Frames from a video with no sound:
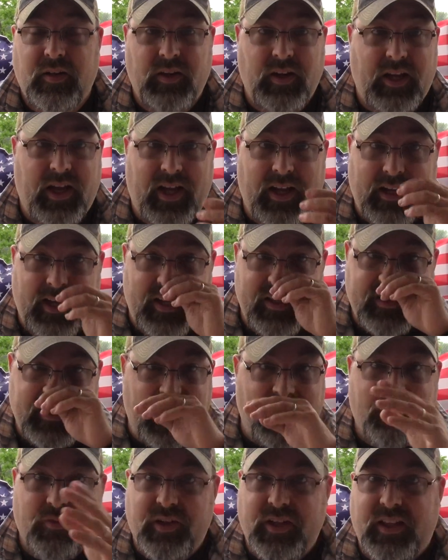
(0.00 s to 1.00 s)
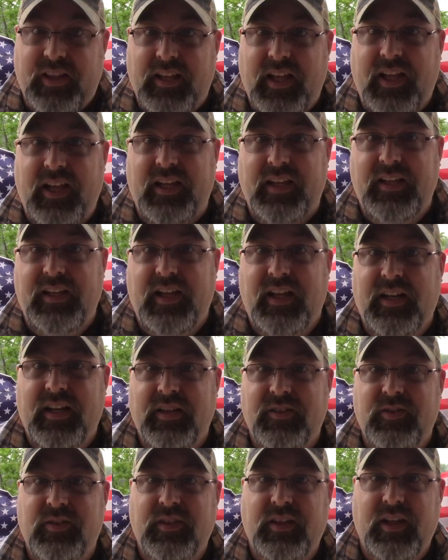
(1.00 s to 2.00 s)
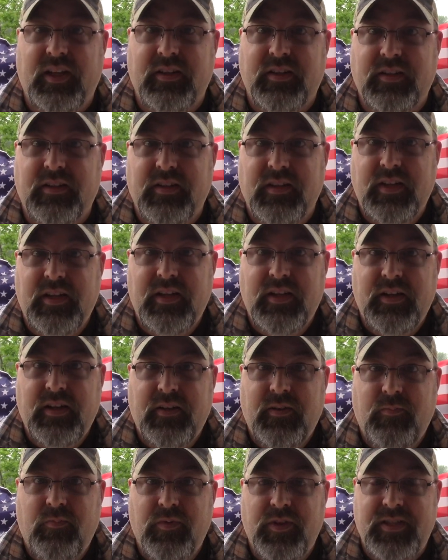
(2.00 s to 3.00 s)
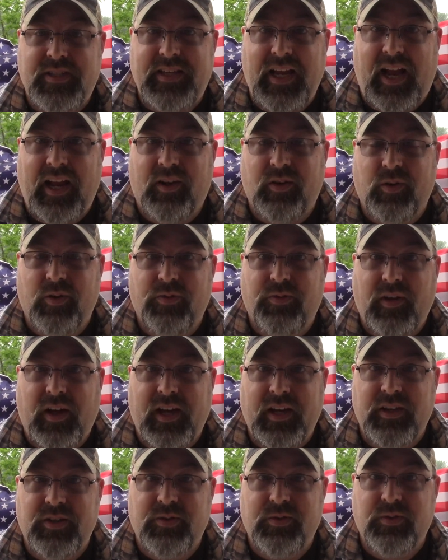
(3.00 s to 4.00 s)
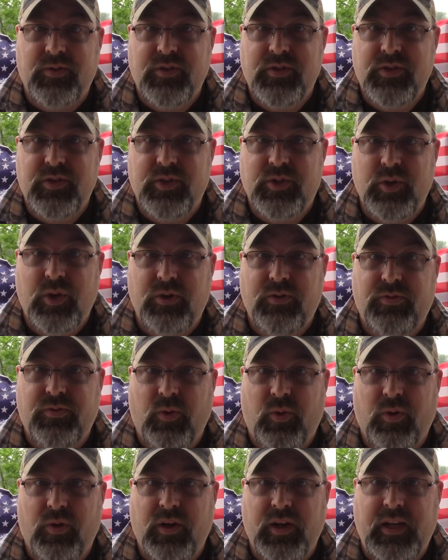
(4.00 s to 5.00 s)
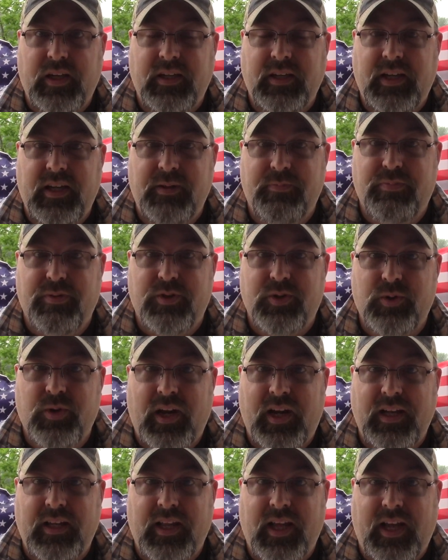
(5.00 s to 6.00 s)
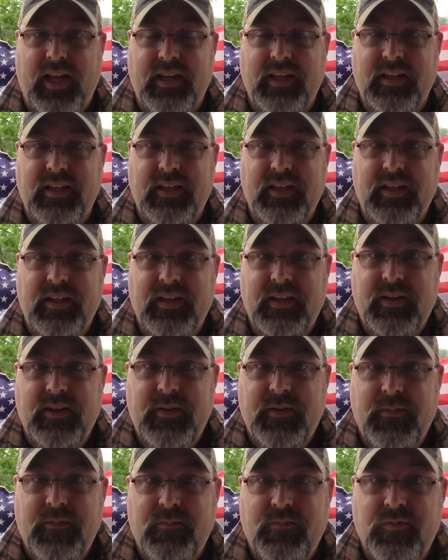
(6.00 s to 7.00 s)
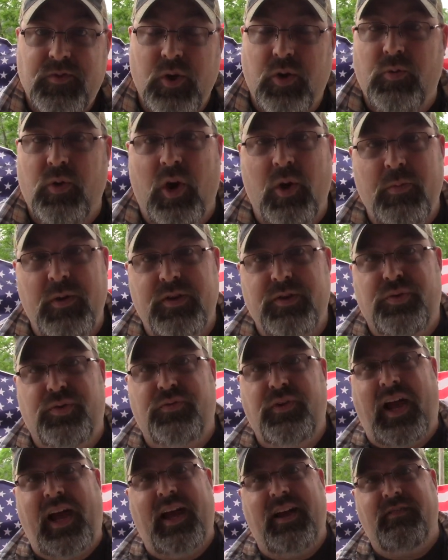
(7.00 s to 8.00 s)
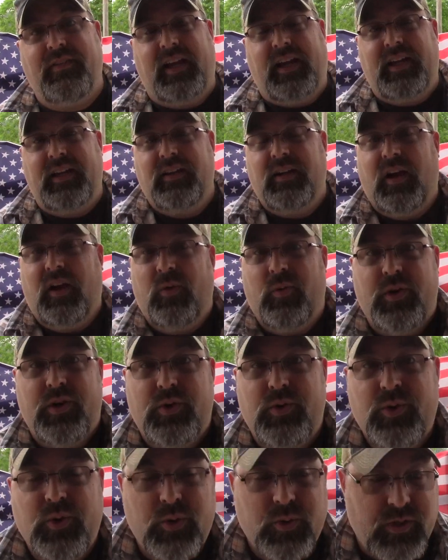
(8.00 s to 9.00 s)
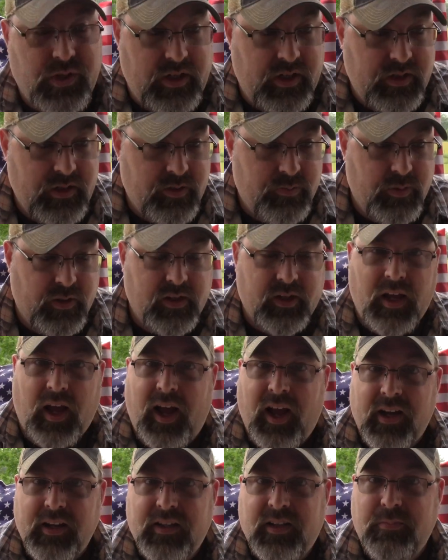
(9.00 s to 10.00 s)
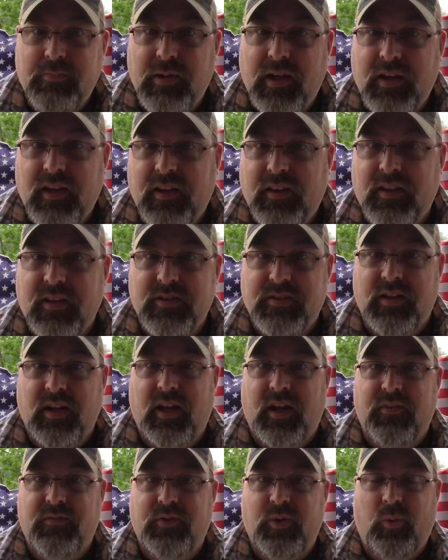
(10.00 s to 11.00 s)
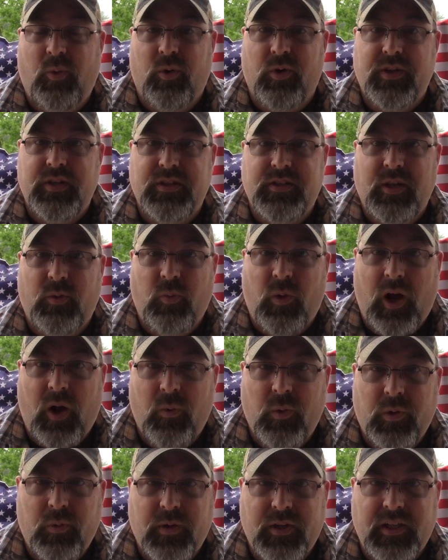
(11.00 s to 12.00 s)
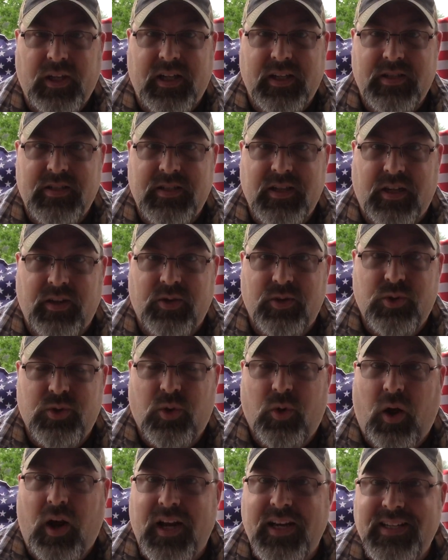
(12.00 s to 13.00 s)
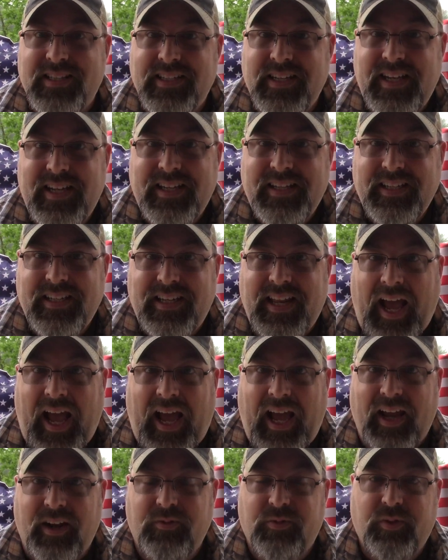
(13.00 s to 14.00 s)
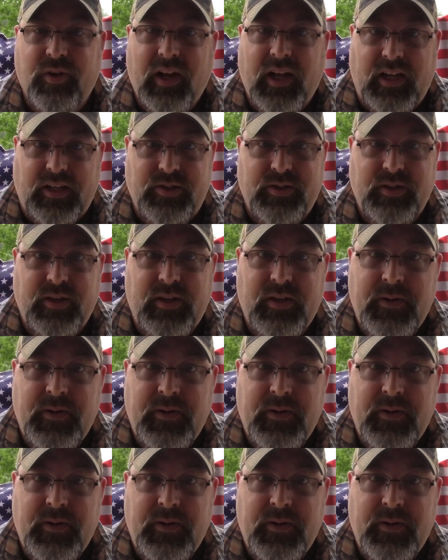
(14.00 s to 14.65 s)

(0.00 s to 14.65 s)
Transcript: I guess, everything that the sacrifice stood for. He portrayed that. So in Romans 5:8, I always use this, but God commendeth his love toward us, that while we were yet sinners, Christ died for us.